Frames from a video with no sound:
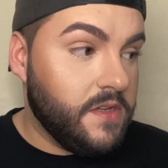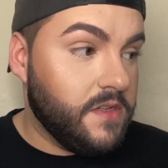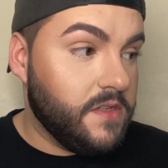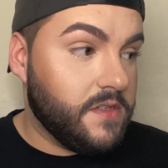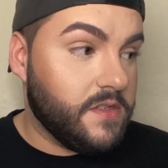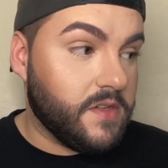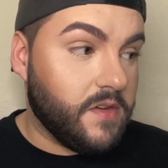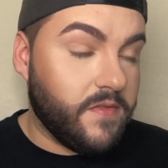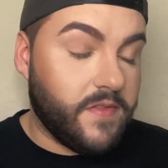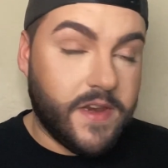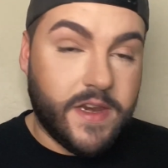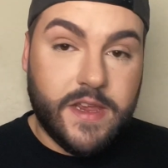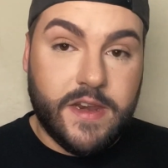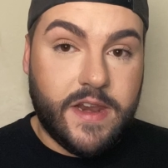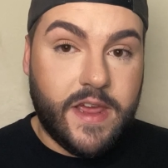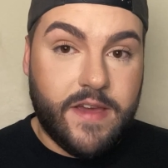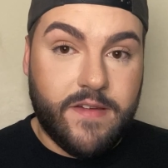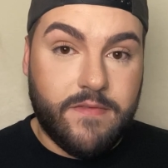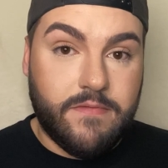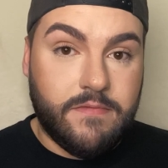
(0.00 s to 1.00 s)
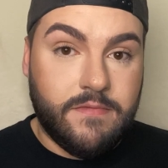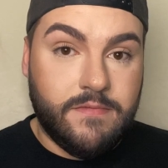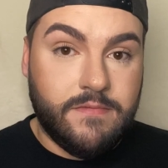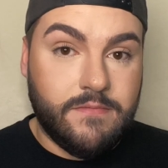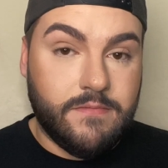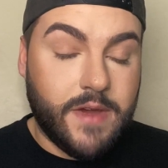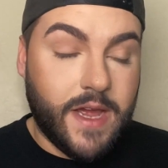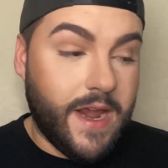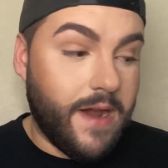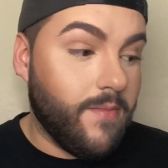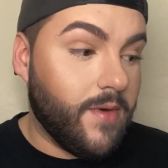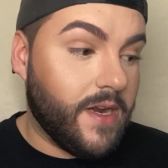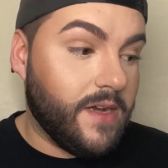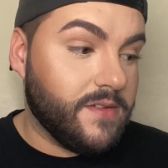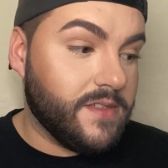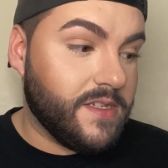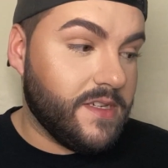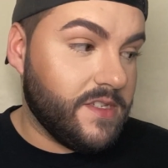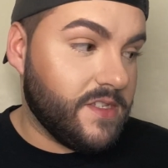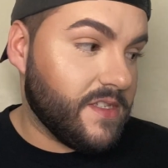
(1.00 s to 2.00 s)
So if I didn't have my
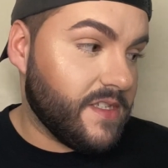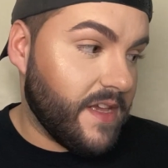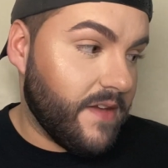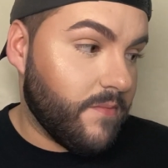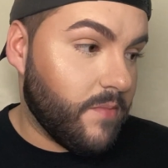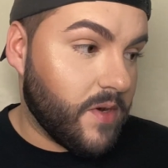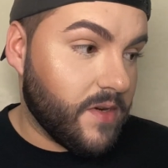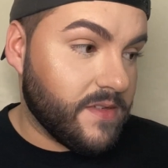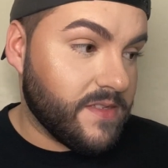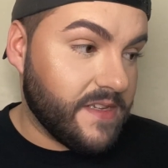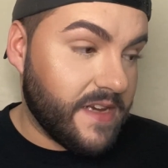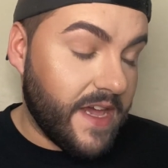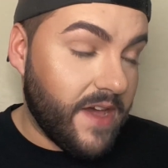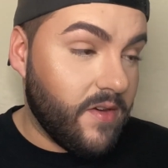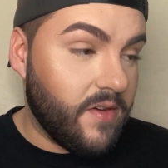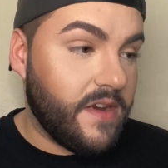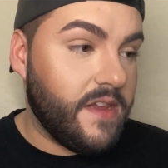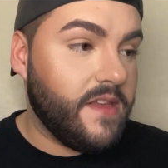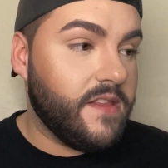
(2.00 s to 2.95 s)
eyebrows, I'd just have personality,